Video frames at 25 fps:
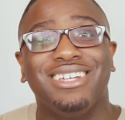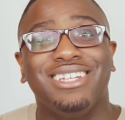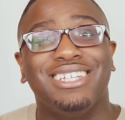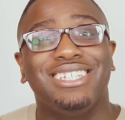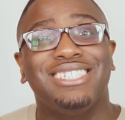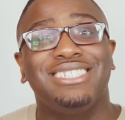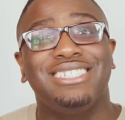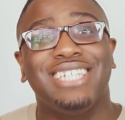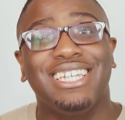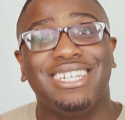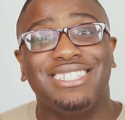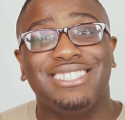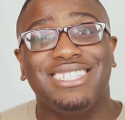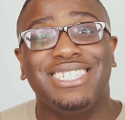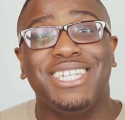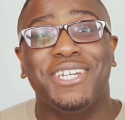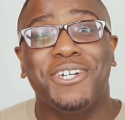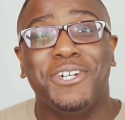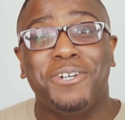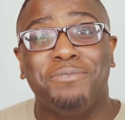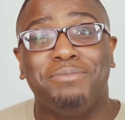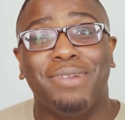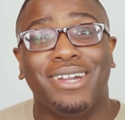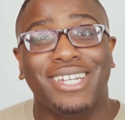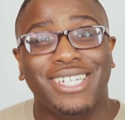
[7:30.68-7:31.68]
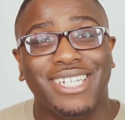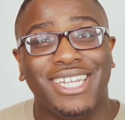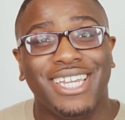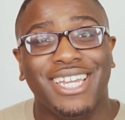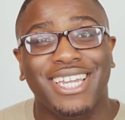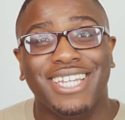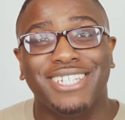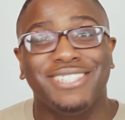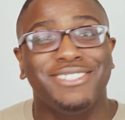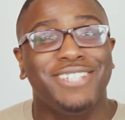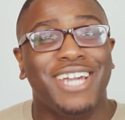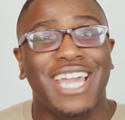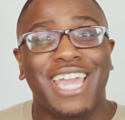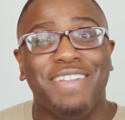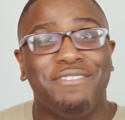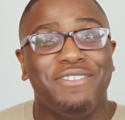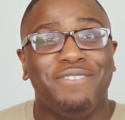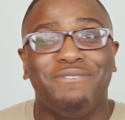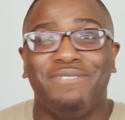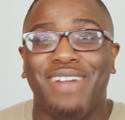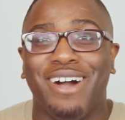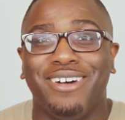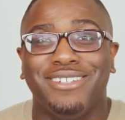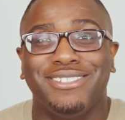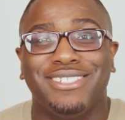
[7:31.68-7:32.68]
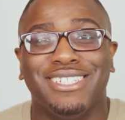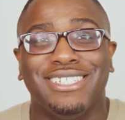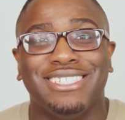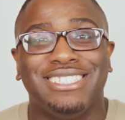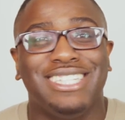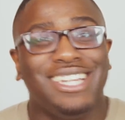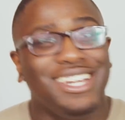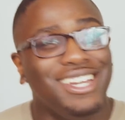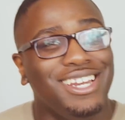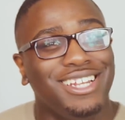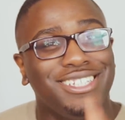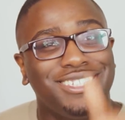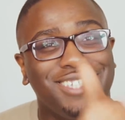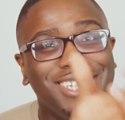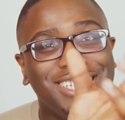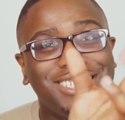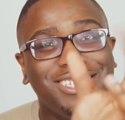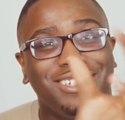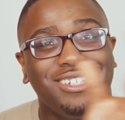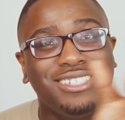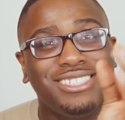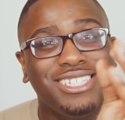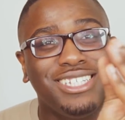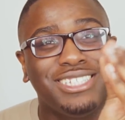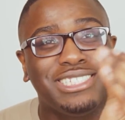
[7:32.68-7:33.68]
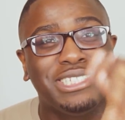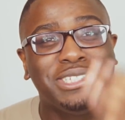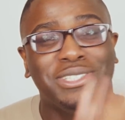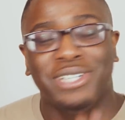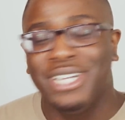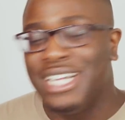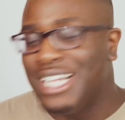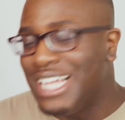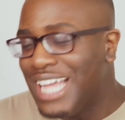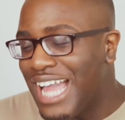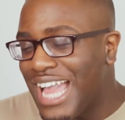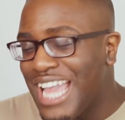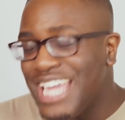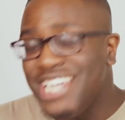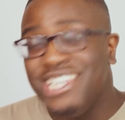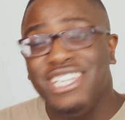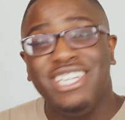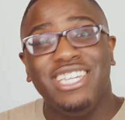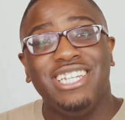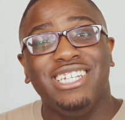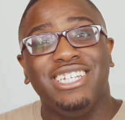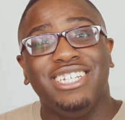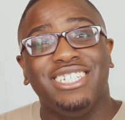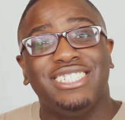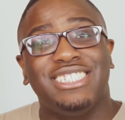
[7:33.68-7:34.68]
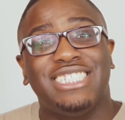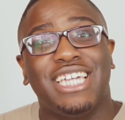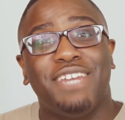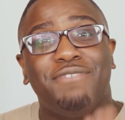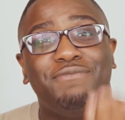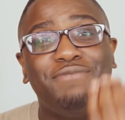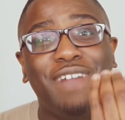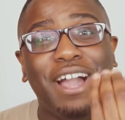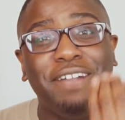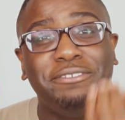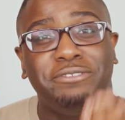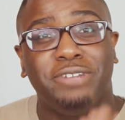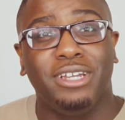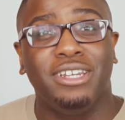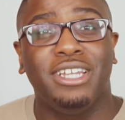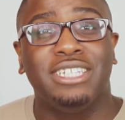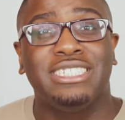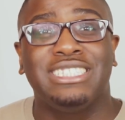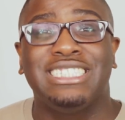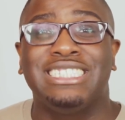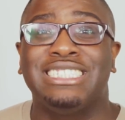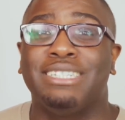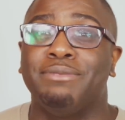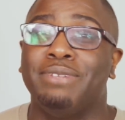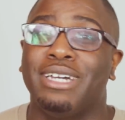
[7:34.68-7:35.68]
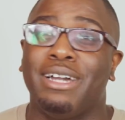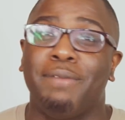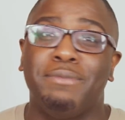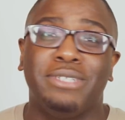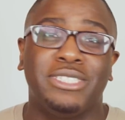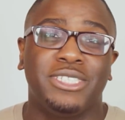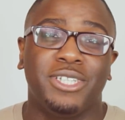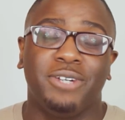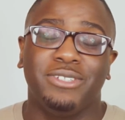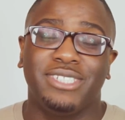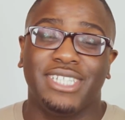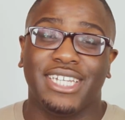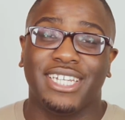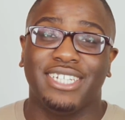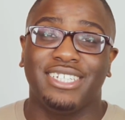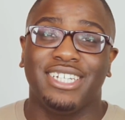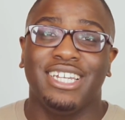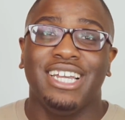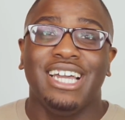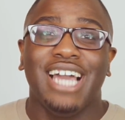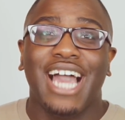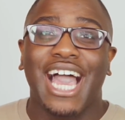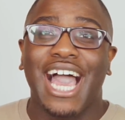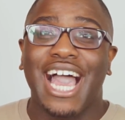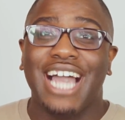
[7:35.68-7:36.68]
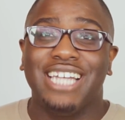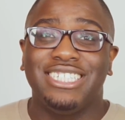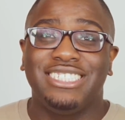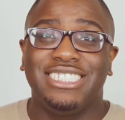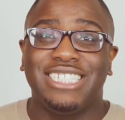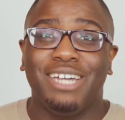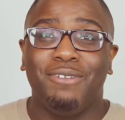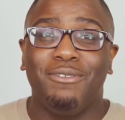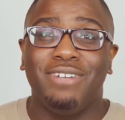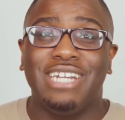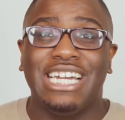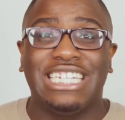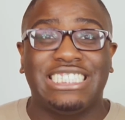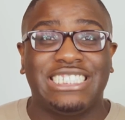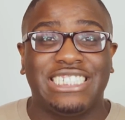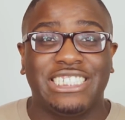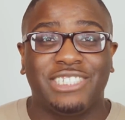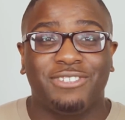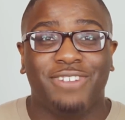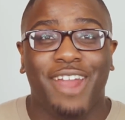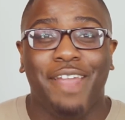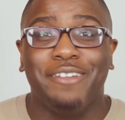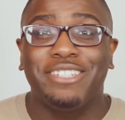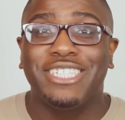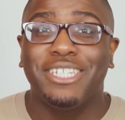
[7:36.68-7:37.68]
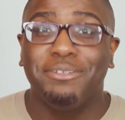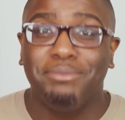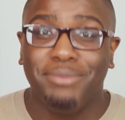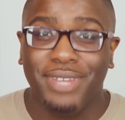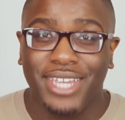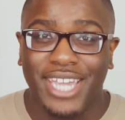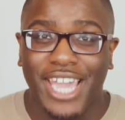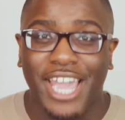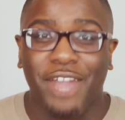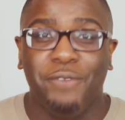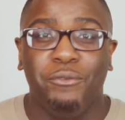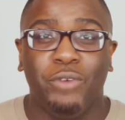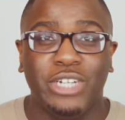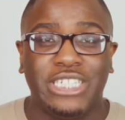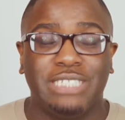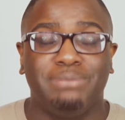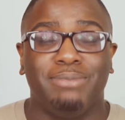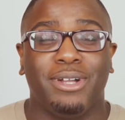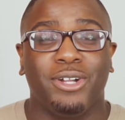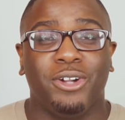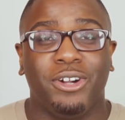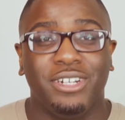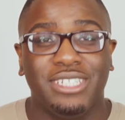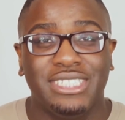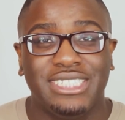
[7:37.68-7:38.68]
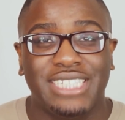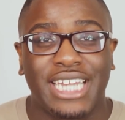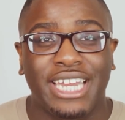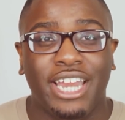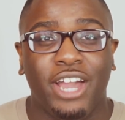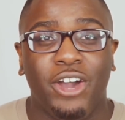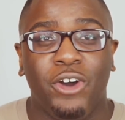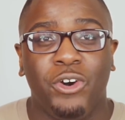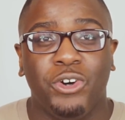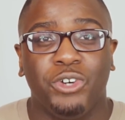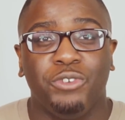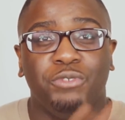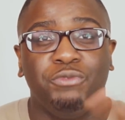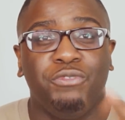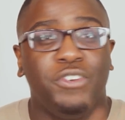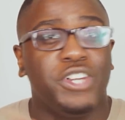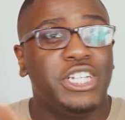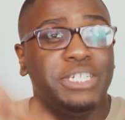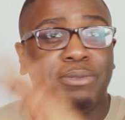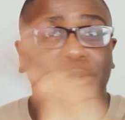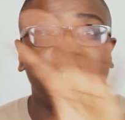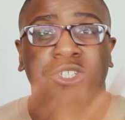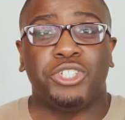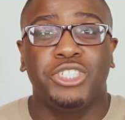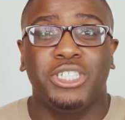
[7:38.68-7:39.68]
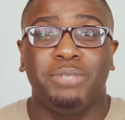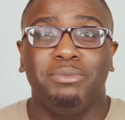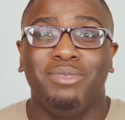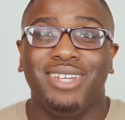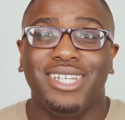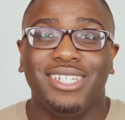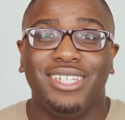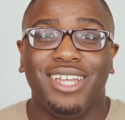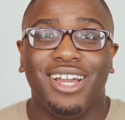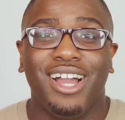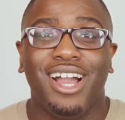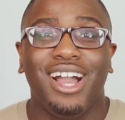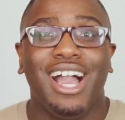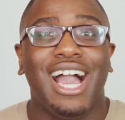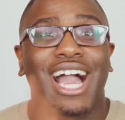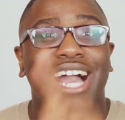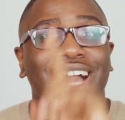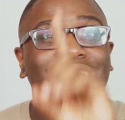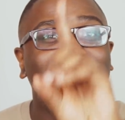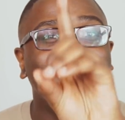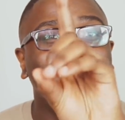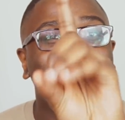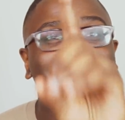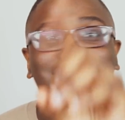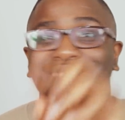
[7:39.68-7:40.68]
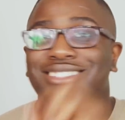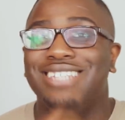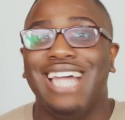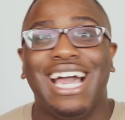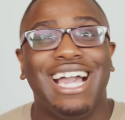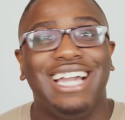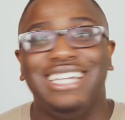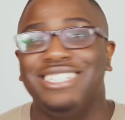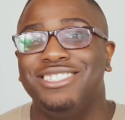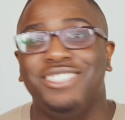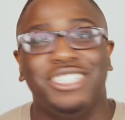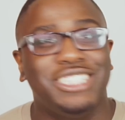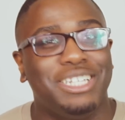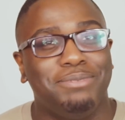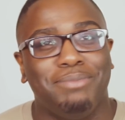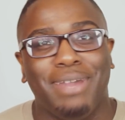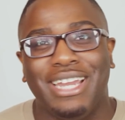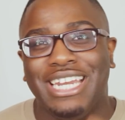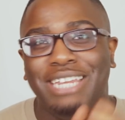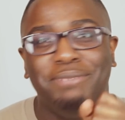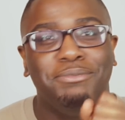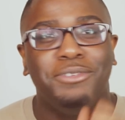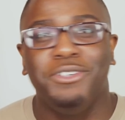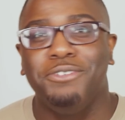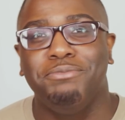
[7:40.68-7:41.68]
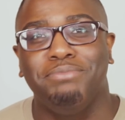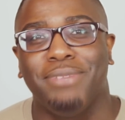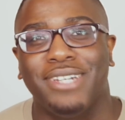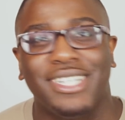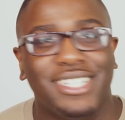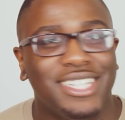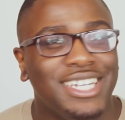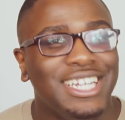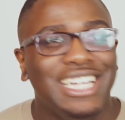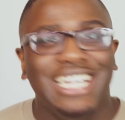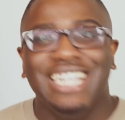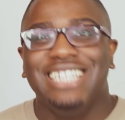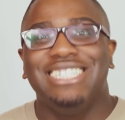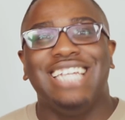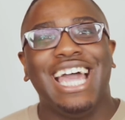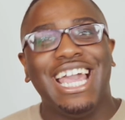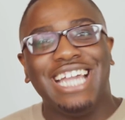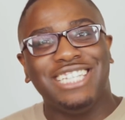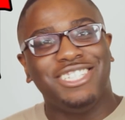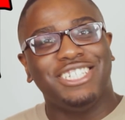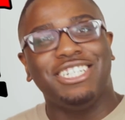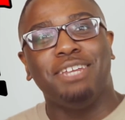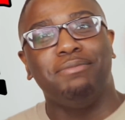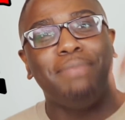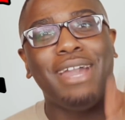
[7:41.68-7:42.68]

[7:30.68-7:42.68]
sis, little money, not even thousands, little, and he said $5, sis, I'm insulted. As someone that subscribes to me and watches my content or follows me on social media, that is not the Manny movement. That is not the